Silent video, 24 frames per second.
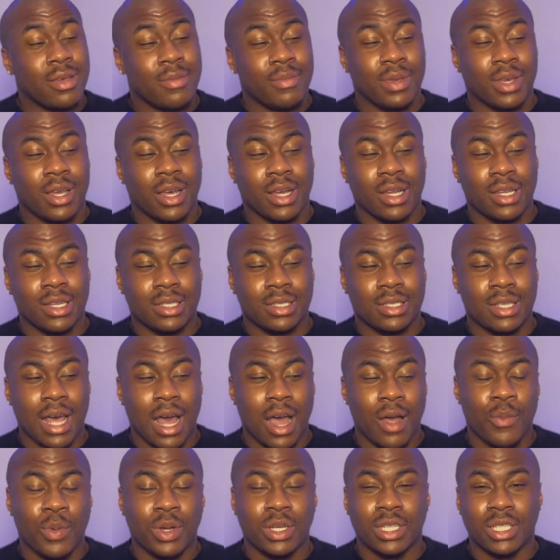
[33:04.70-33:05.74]
because
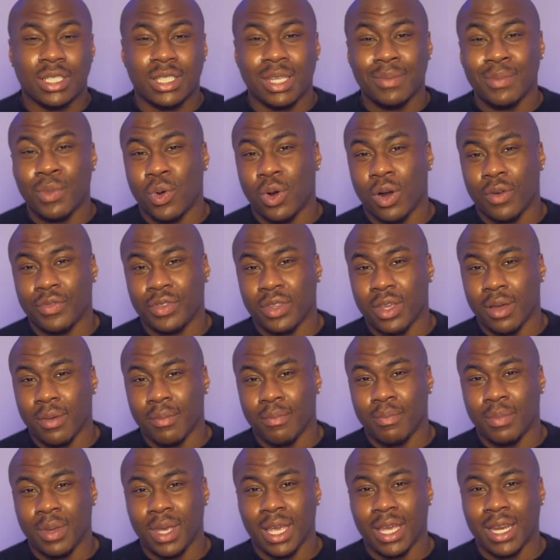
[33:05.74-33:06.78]
I wanted to see more of
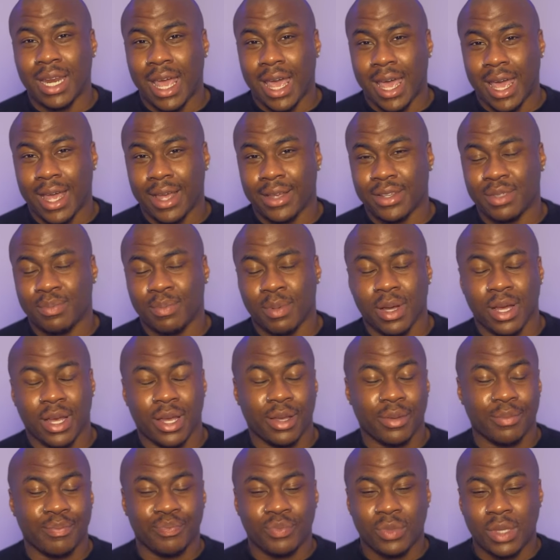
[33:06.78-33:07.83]
them beating ass, but
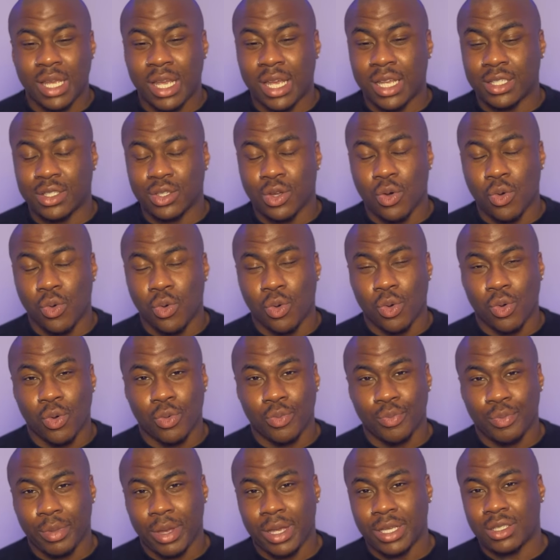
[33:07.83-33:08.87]
it's cool.
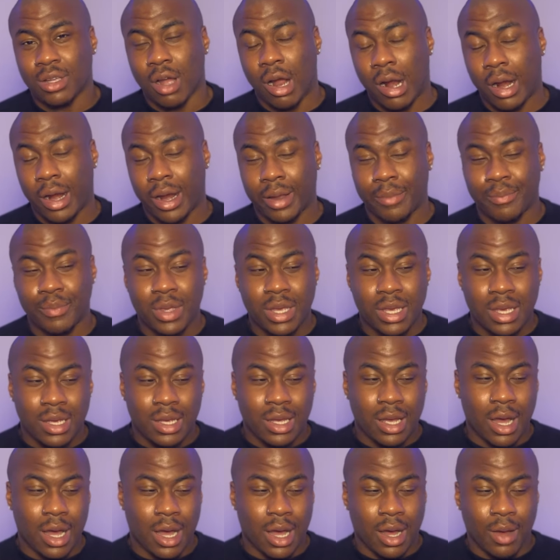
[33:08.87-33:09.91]
It's all right.
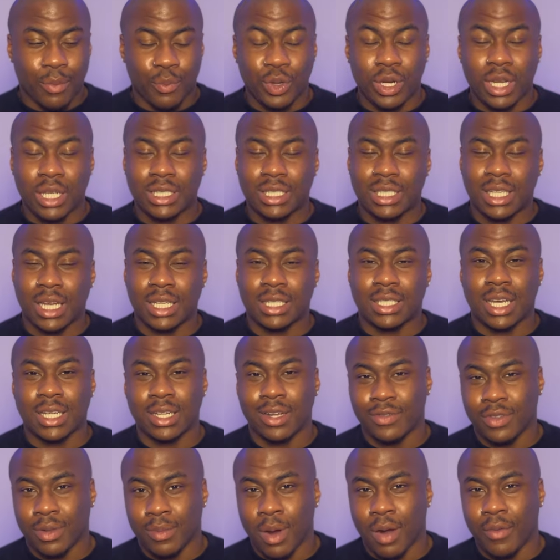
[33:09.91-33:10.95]
Uh, we didn't see a ton
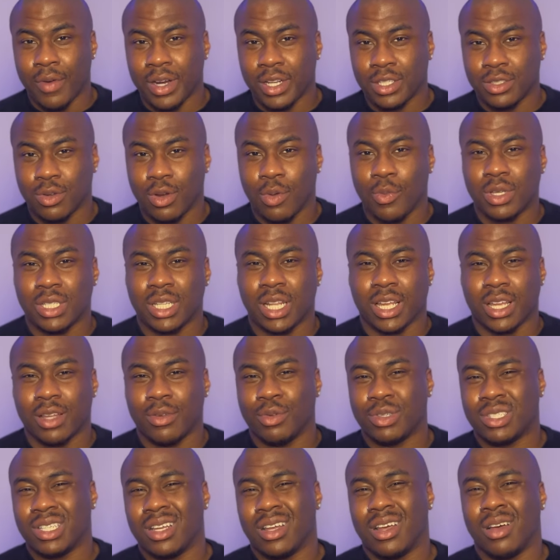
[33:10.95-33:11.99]
of them already, so it wasn't like it
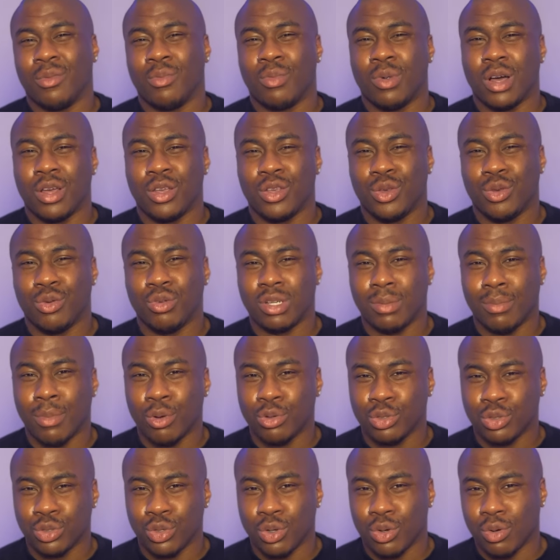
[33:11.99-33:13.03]
was a, a huge
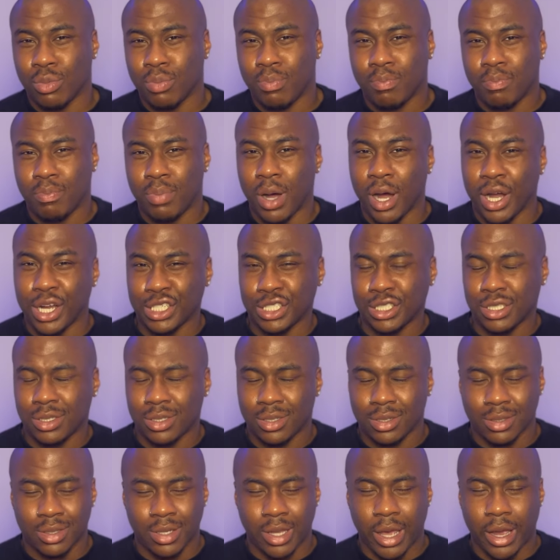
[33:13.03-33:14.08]
emotional punch
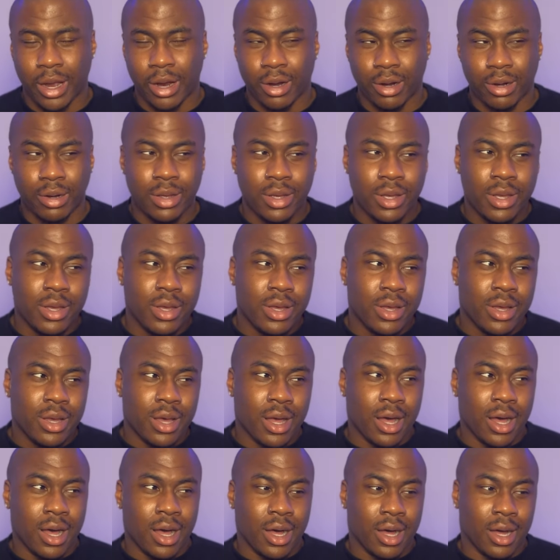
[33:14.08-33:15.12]
there.
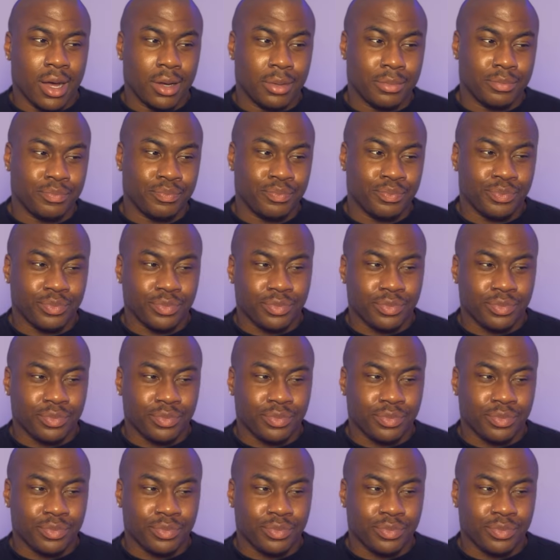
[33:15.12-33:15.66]
Um,